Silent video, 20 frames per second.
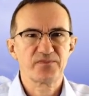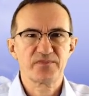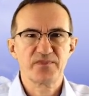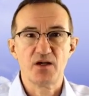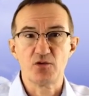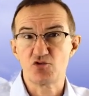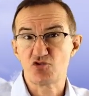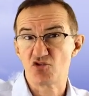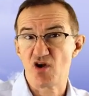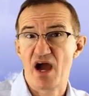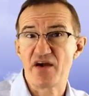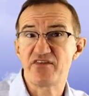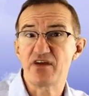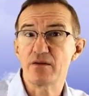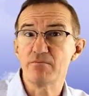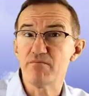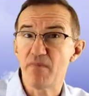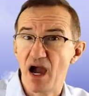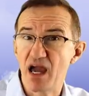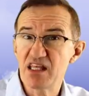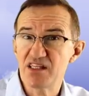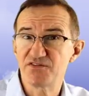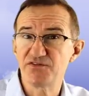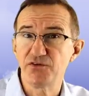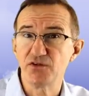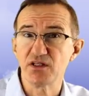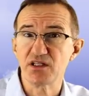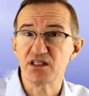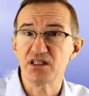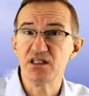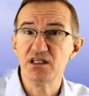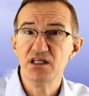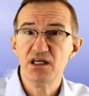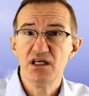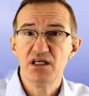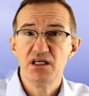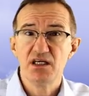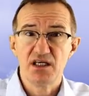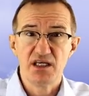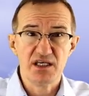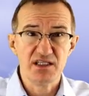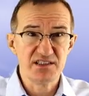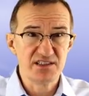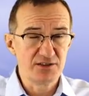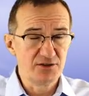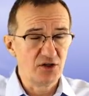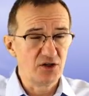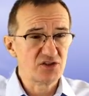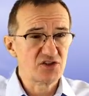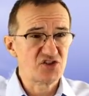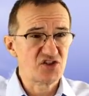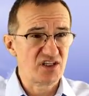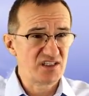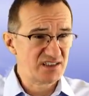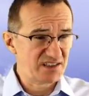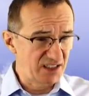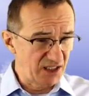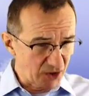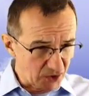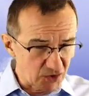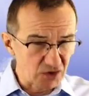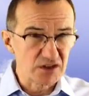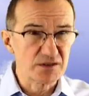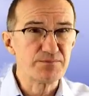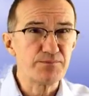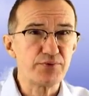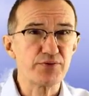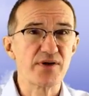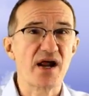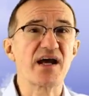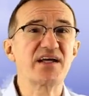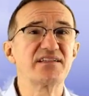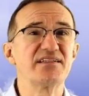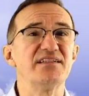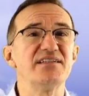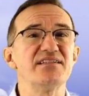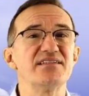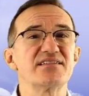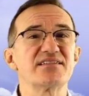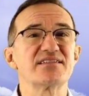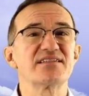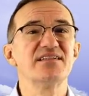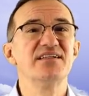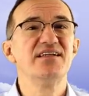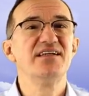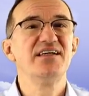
Now, driving mindfully is not just a good practice,